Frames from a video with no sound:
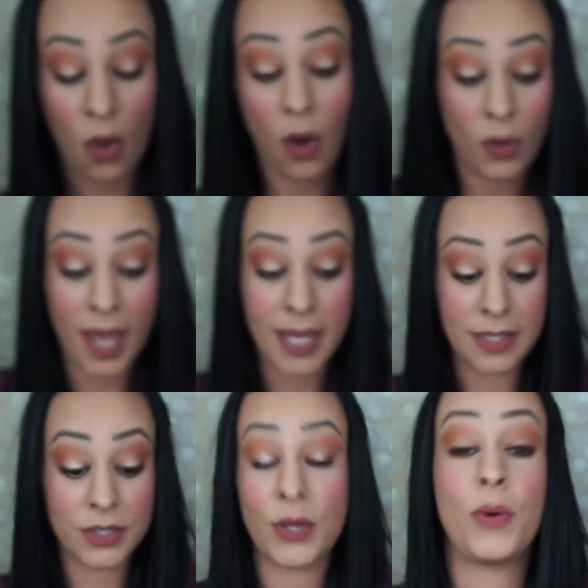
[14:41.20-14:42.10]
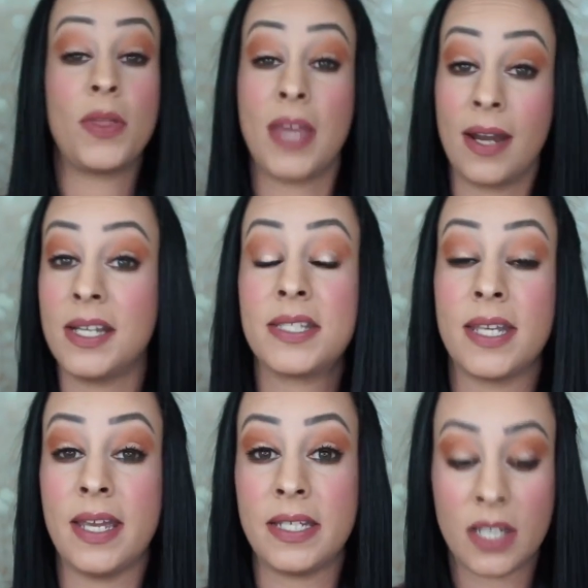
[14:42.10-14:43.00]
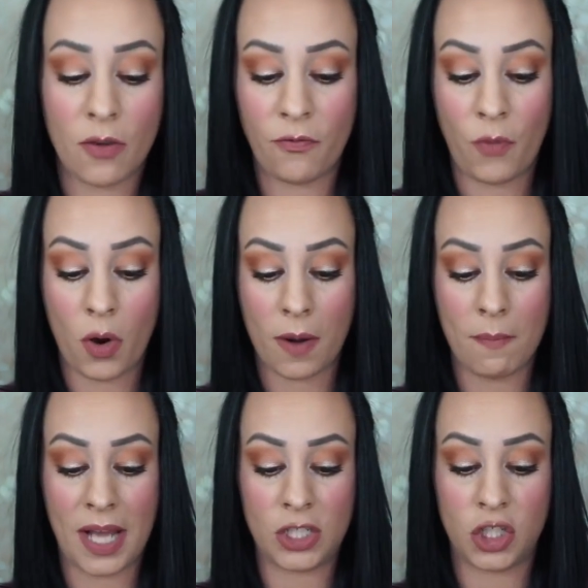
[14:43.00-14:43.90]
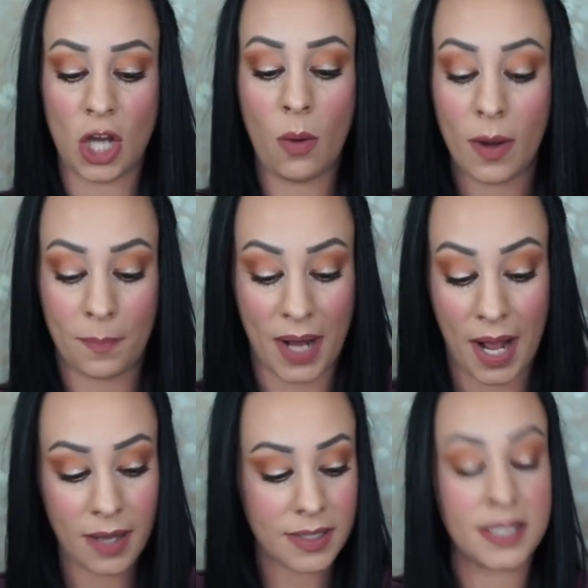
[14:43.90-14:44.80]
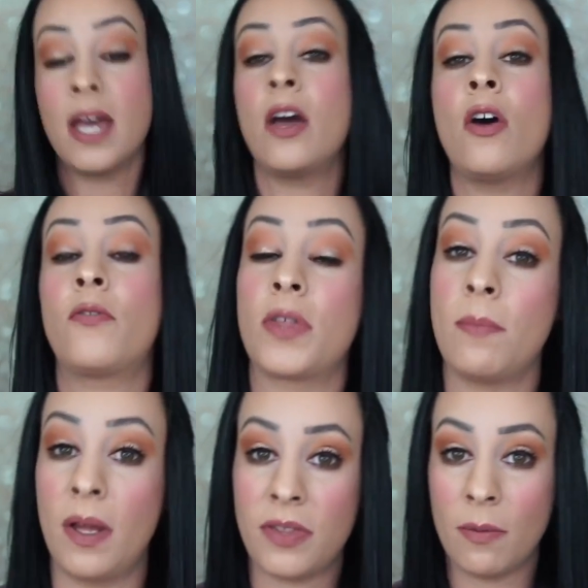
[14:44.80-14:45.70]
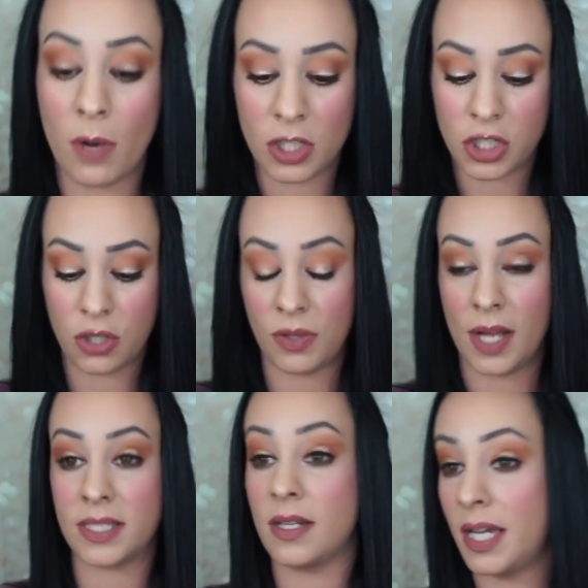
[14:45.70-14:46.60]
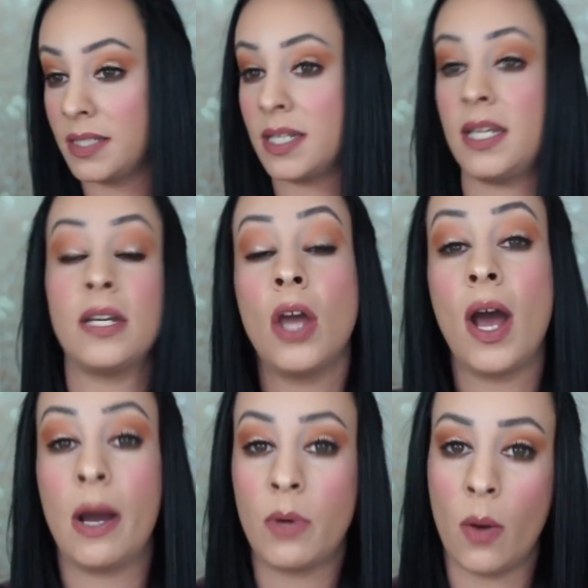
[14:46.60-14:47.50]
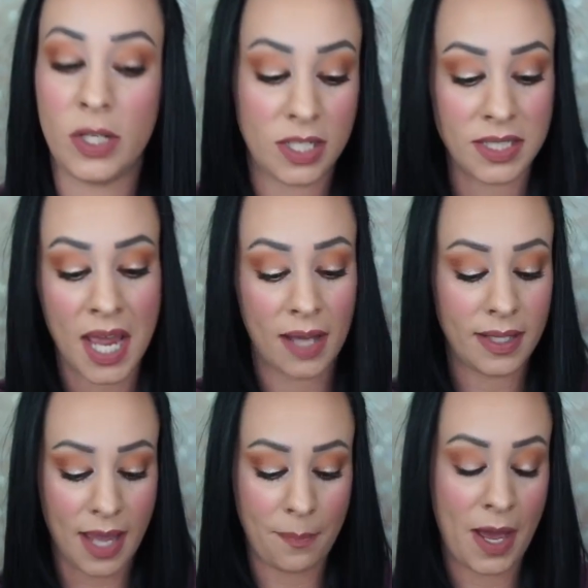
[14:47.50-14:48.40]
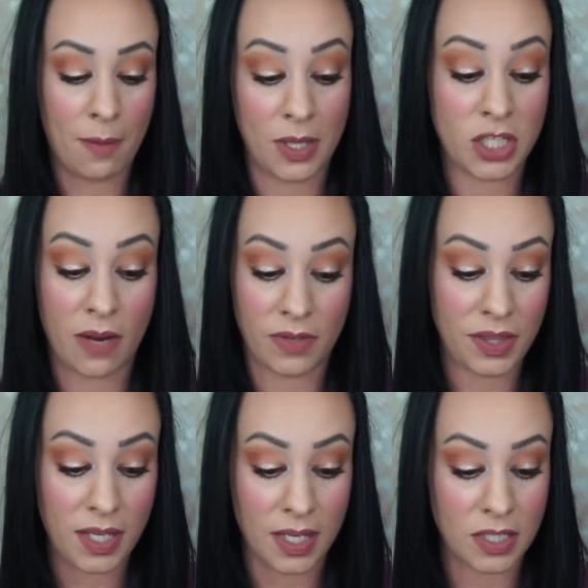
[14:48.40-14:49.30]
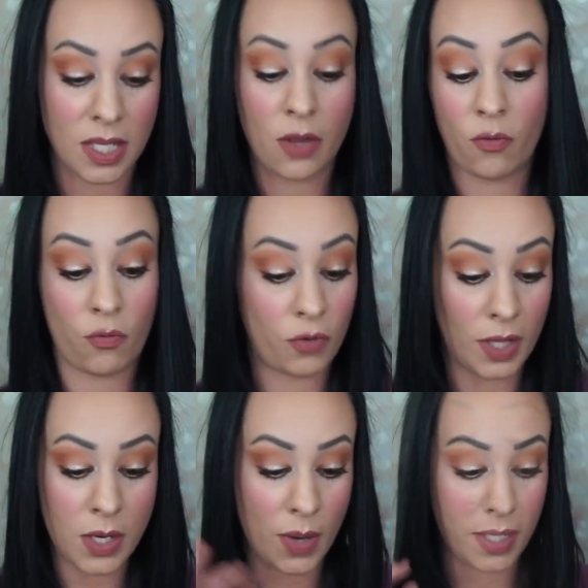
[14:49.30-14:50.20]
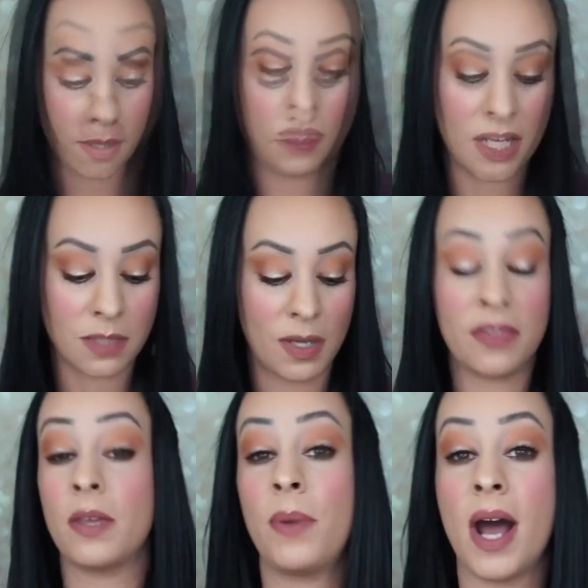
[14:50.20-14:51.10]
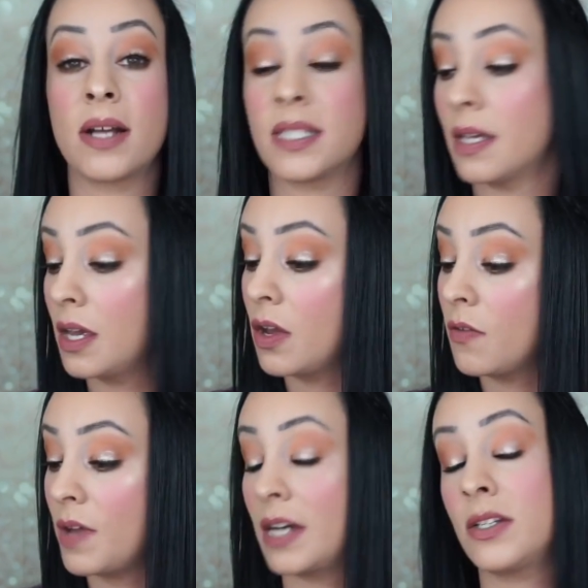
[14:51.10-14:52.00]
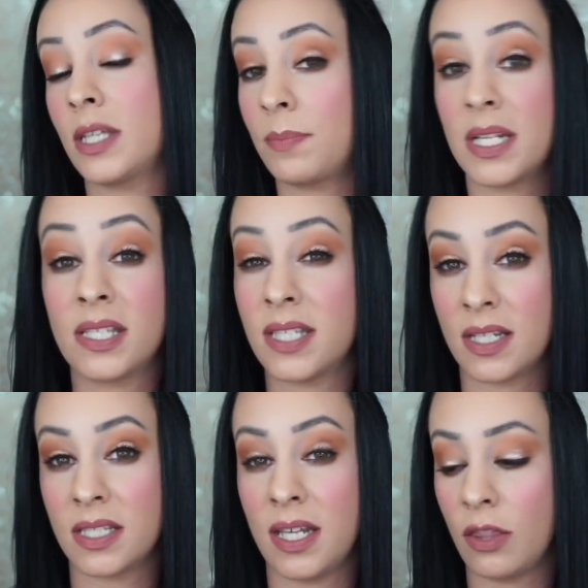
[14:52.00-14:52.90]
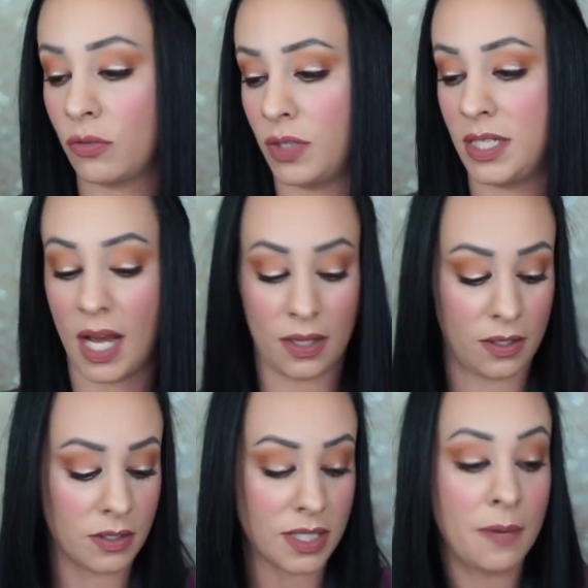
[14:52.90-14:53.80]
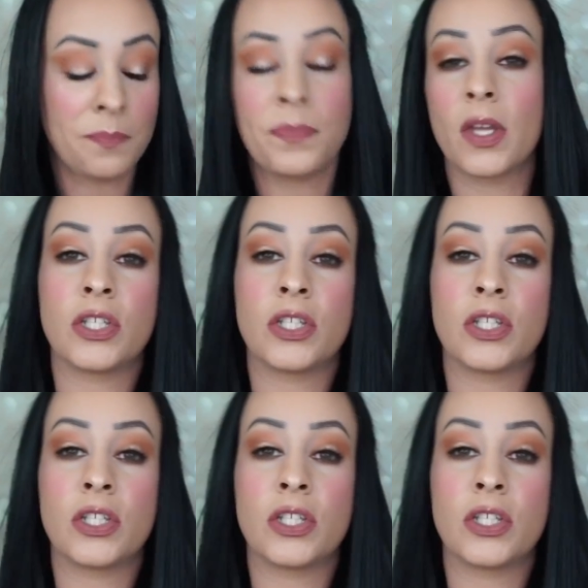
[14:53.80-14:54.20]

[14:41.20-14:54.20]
Okay, so that is it for my Joah Box for the month of March 2019. I'm going to tally up how much everything is really quick. So this month the box values up to $63.